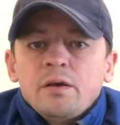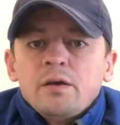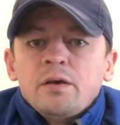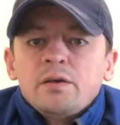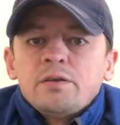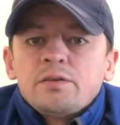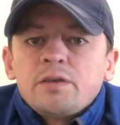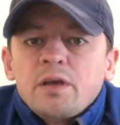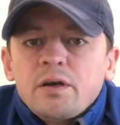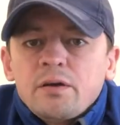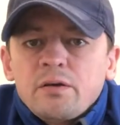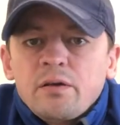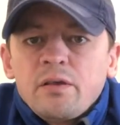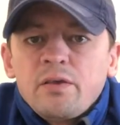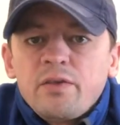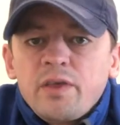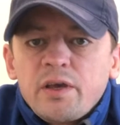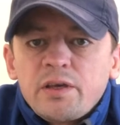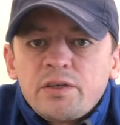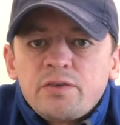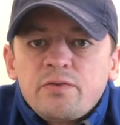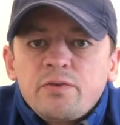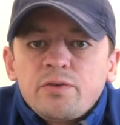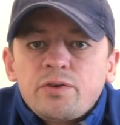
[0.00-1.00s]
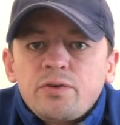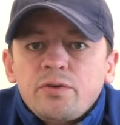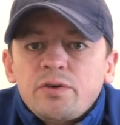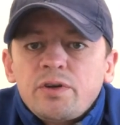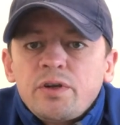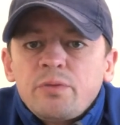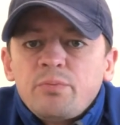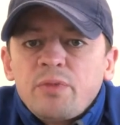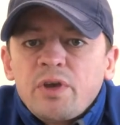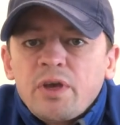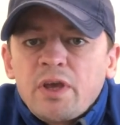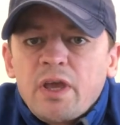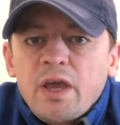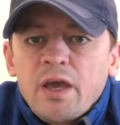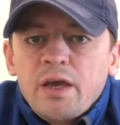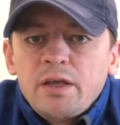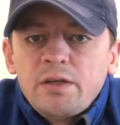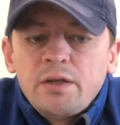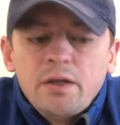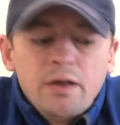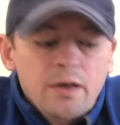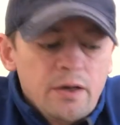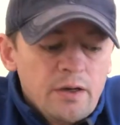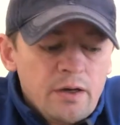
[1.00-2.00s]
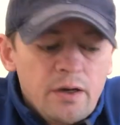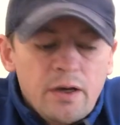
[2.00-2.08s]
So thanks for joining me again.